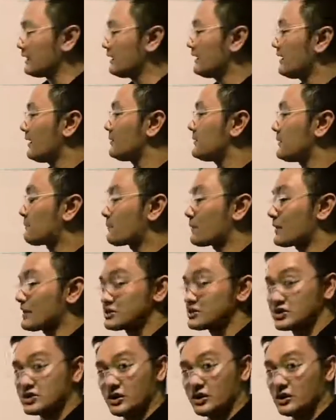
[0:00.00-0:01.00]
okay, the
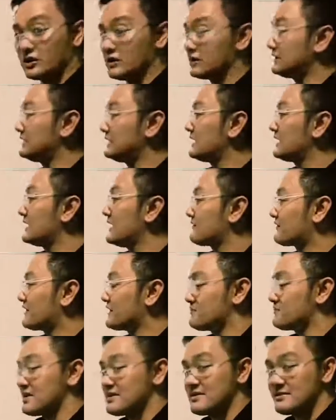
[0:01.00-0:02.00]
pressure
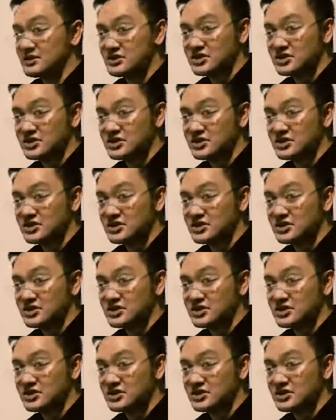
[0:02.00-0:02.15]
delivered